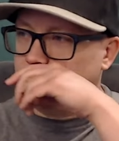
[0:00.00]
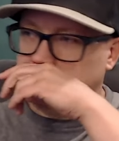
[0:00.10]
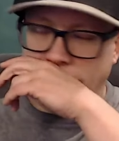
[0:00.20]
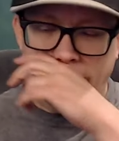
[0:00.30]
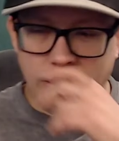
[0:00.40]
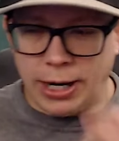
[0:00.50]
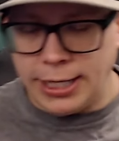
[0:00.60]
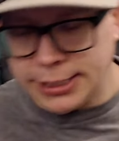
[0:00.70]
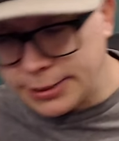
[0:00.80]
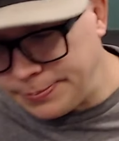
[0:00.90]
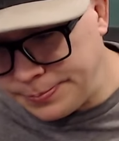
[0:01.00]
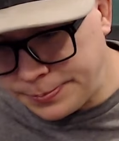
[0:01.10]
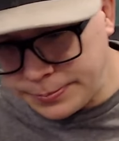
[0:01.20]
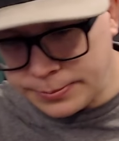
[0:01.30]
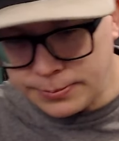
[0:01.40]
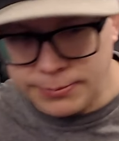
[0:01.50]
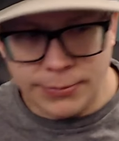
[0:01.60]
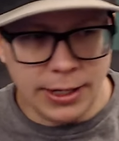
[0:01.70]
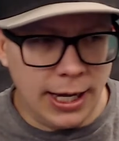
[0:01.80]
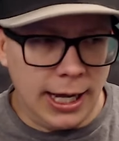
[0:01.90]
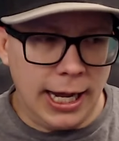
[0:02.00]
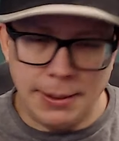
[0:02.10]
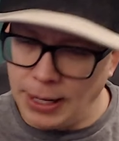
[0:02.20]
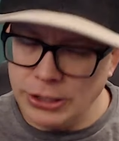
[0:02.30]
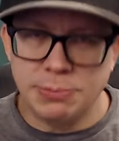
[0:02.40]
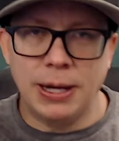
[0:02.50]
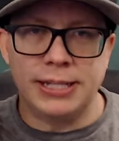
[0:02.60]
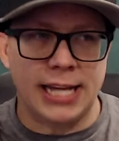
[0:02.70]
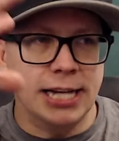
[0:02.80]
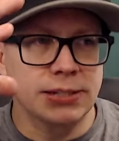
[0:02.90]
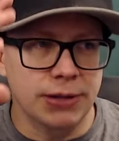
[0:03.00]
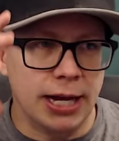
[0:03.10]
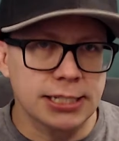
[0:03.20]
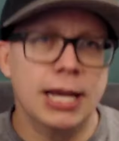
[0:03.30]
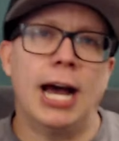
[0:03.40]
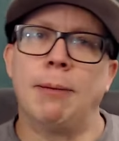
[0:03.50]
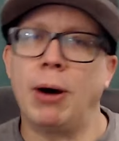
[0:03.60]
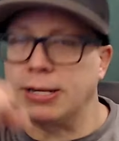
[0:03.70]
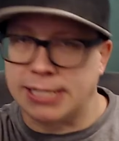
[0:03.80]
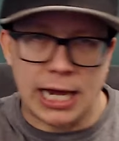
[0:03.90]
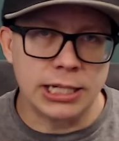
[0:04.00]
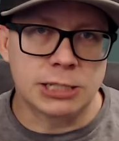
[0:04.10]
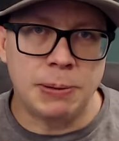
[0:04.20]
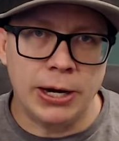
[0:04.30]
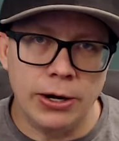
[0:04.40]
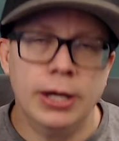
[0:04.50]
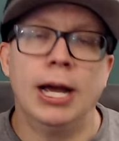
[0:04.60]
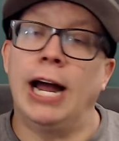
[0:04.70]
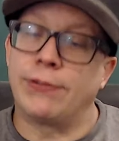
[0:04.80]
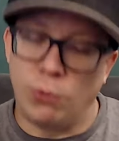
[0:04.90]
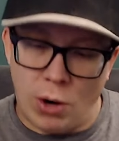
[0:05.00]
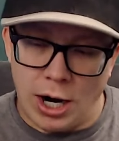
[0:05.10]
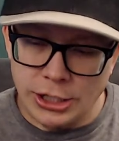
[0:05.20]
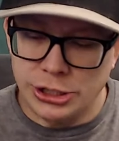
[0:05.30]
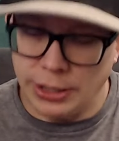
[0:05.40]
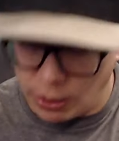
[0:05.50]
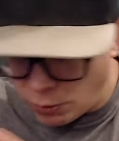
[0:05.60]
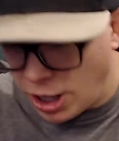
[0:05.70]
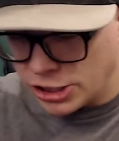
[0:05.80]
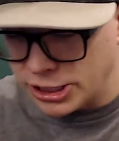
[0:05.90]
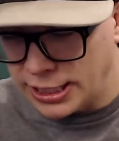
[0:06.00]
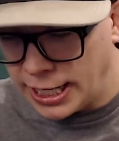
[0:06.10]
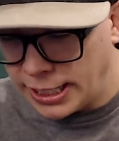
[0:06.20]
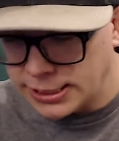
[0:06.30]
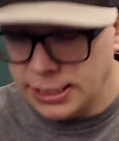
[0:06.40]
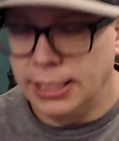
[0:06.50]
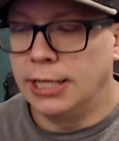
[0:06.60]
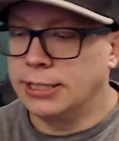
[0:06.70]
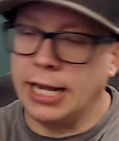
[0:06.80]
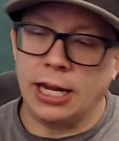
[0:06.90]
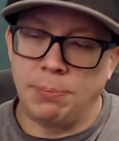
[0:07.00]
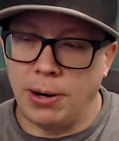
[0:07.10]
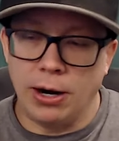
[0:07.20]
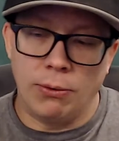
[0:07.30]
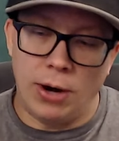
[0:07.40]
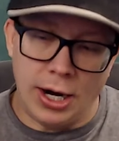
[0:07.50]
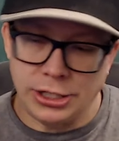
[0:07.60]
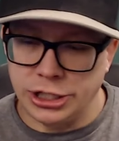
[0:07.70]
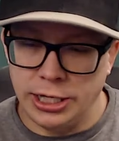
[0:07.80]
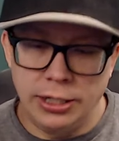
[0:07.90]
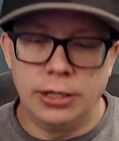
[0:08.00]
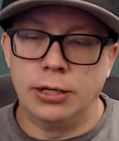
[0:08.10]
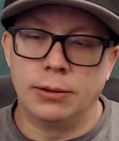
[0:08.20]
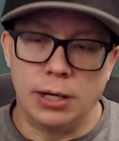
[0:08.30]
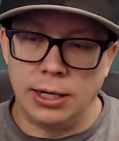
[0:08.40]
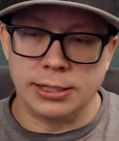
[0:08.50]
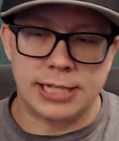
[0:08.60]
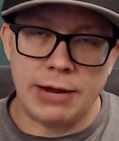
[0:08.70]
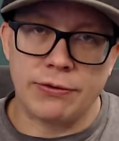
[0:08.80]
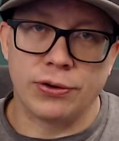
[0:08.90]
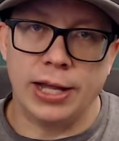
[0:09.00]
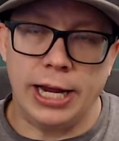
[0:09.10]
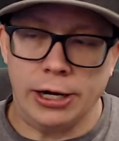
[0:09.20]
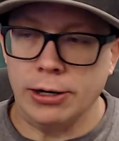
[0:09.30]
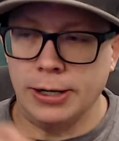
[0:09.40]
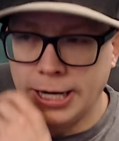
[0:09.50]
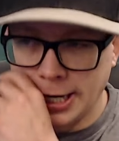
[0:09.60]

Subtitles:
So anyways, I used to buy these heads of lettuce. I bought a salad spinner. I have to wash. I wash the lettuce, take it apart, wash it, save it for later.